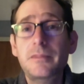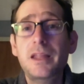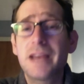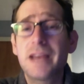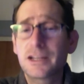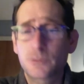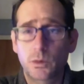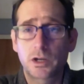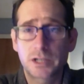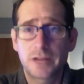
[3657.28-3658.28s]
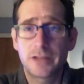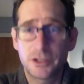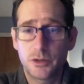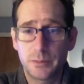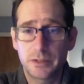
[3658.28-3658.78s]
that's what works on the
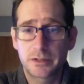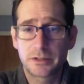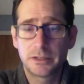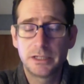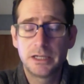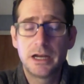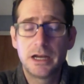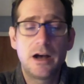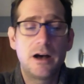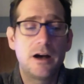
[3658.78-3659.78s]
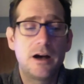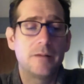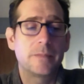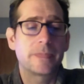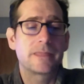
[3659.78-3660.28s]
Esopus.
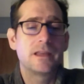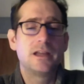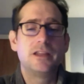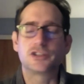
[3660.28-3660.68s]
Um, there's a